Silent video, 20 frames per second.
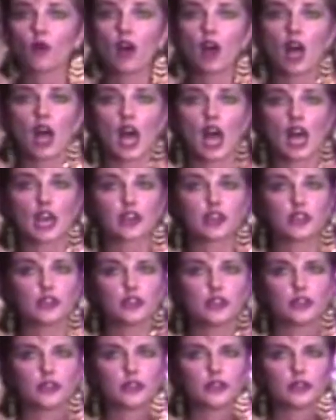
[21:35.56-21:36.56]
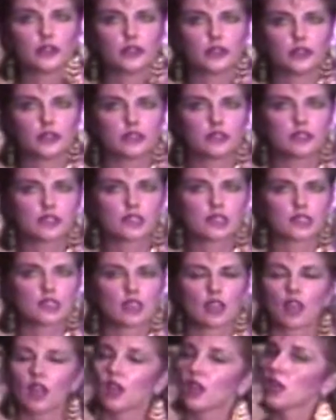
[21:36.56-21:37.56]
waters,
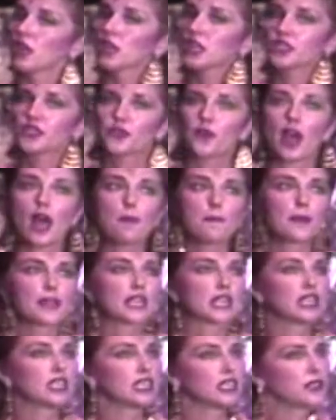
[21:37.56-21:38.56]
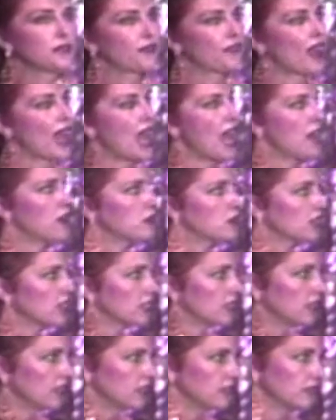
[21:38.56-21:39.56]
a tropical
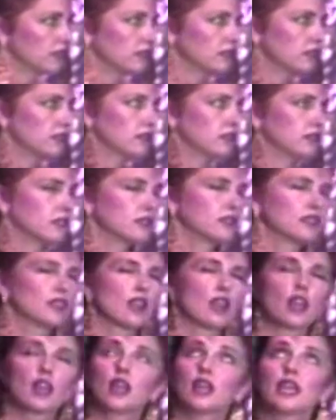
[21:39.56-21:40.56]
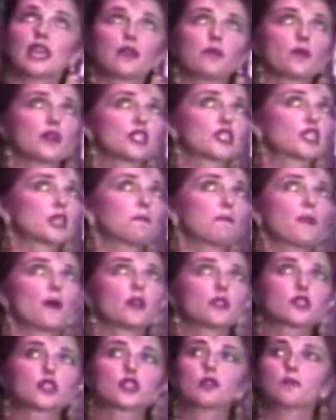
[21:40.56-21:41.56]
fountain. It was
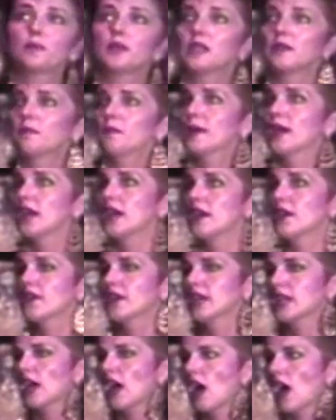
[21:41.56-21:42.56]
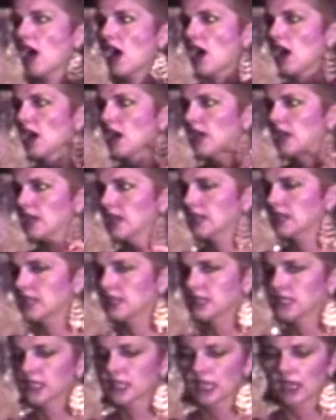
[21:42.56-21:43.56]
supposed to be
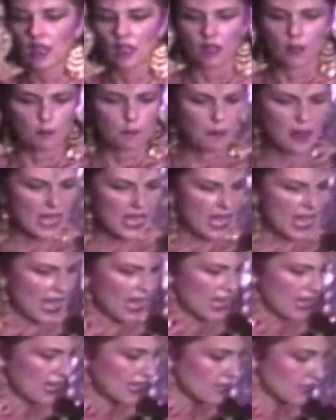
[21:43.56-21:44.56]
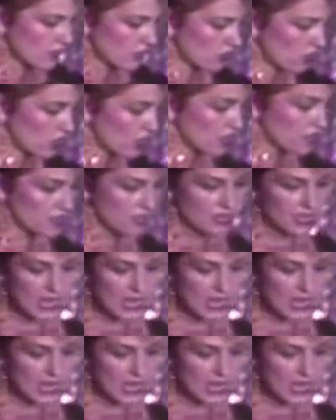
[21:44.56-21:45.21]
paradise, but it's just